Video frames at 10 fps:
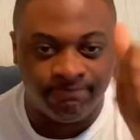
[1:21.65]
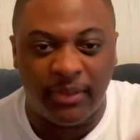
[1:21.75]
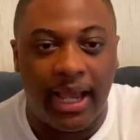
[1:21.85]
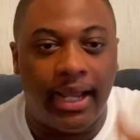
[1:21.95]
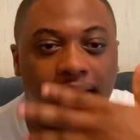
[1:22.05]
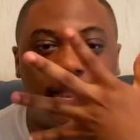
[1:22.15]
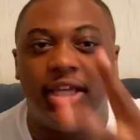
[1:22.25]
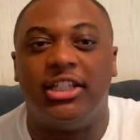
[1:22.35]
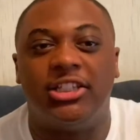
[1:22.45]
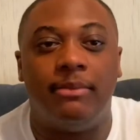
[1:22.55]
I had to
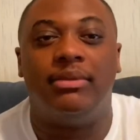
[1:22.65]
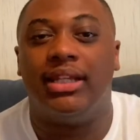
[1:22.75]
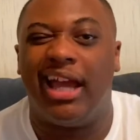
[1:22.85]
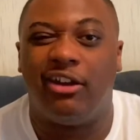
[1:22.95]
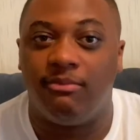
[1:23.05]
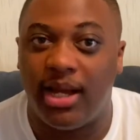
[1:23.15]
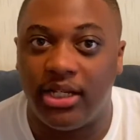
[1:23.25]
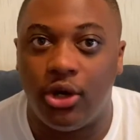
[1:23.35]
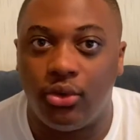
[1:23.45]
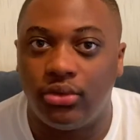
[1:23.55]
get something out of my
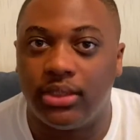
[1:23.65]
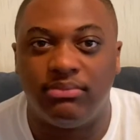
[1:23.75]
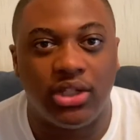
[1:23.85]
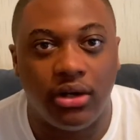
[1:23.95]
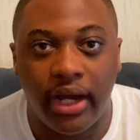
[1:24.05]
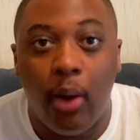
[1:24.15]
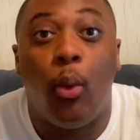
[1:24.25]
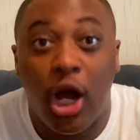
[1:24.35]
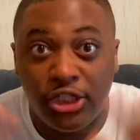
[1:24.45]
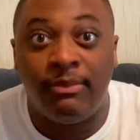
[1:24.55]
nose. I'm sorry. I
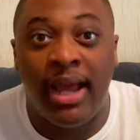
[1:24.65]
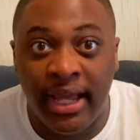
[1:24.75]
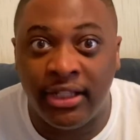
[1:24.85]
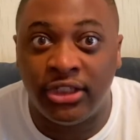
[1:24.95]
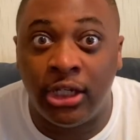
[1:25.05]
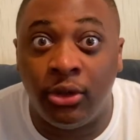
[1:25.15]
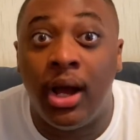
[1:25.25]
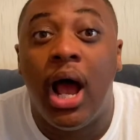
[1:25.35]
washed my hands, you know.